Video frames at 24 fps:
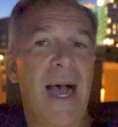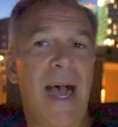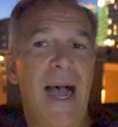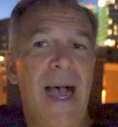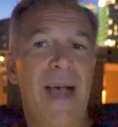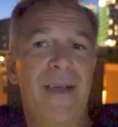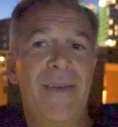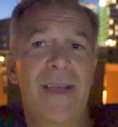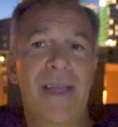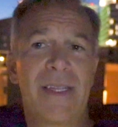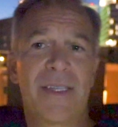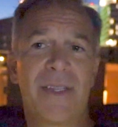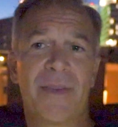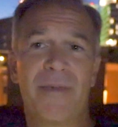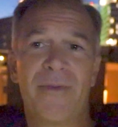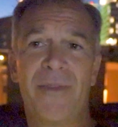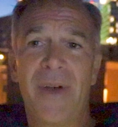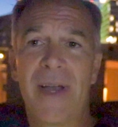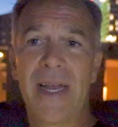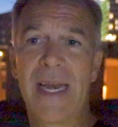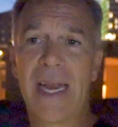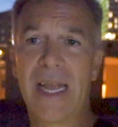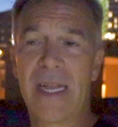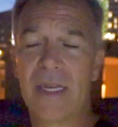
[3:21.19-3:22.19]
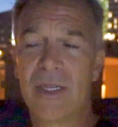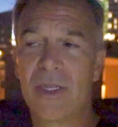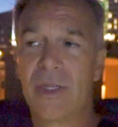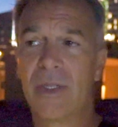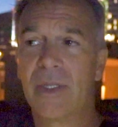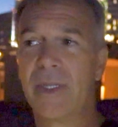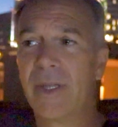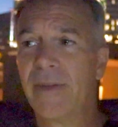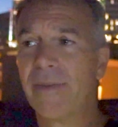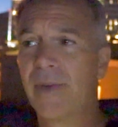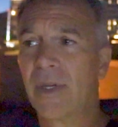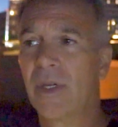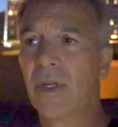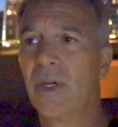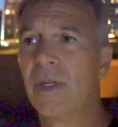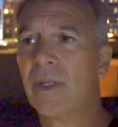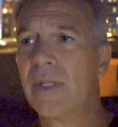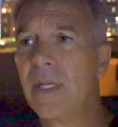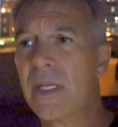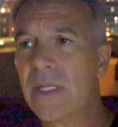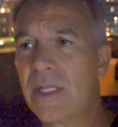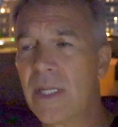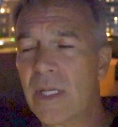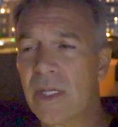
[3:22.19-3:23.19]
I've had some financial
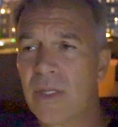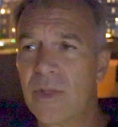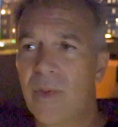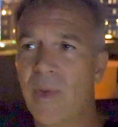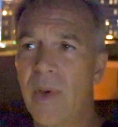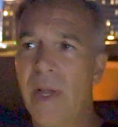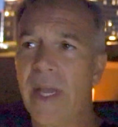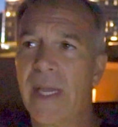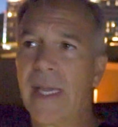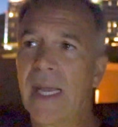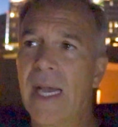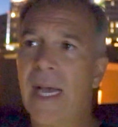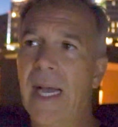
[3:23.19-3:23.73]
difficulties this week.